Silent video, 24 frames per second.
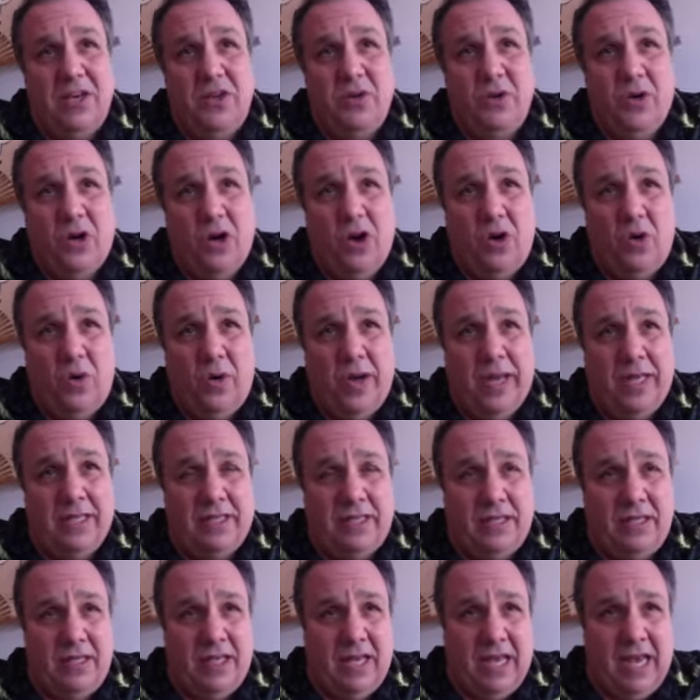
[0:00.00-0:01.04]
you go
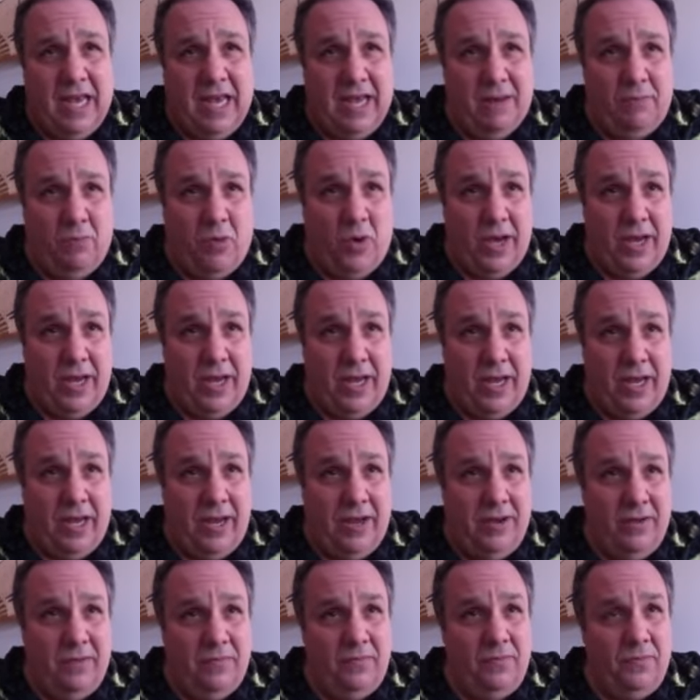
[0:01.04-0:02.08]
into the Amway
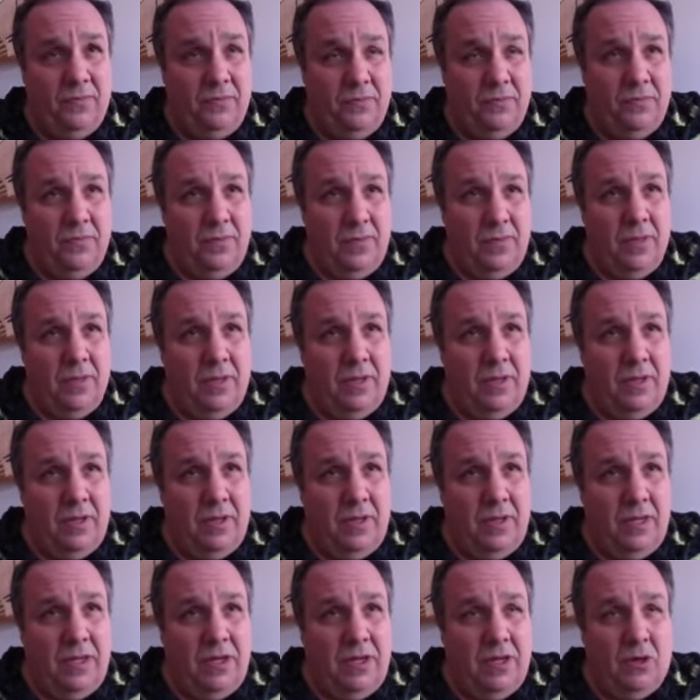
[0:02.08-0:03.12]

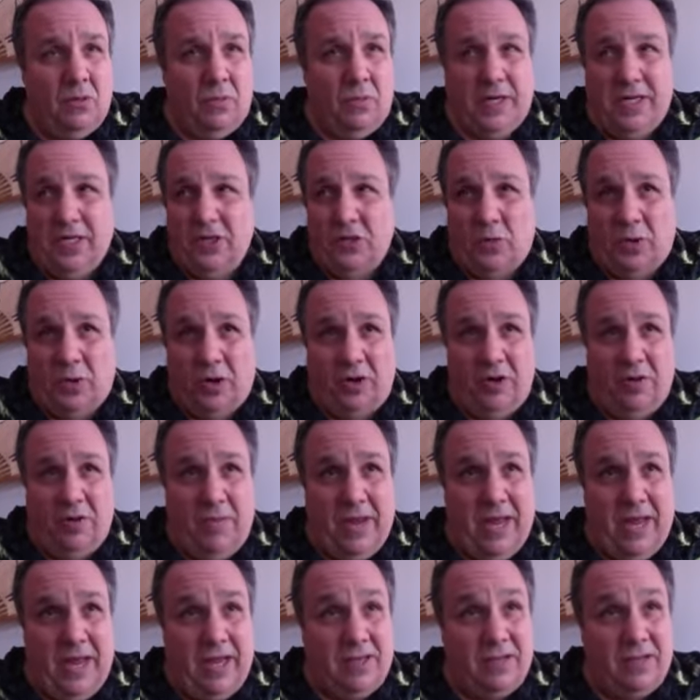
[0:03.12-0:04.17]
and nobody's wearing a
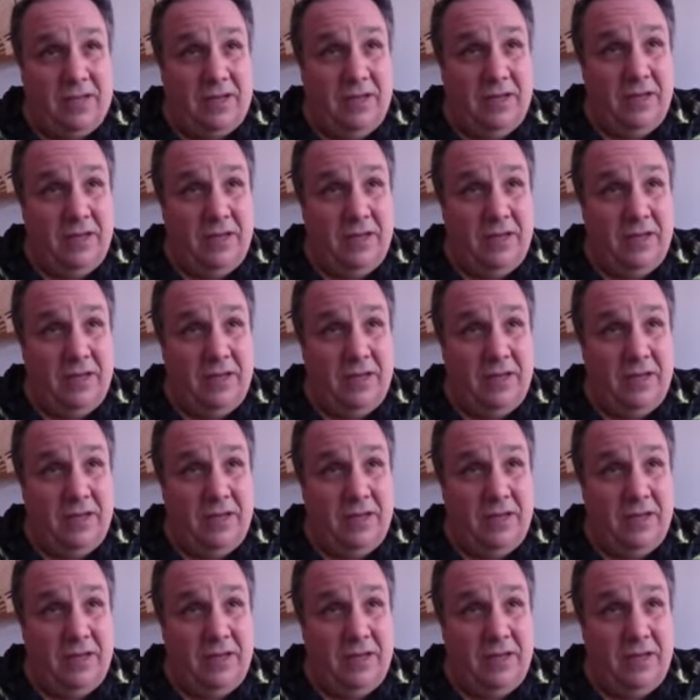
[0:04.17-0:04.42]
mask.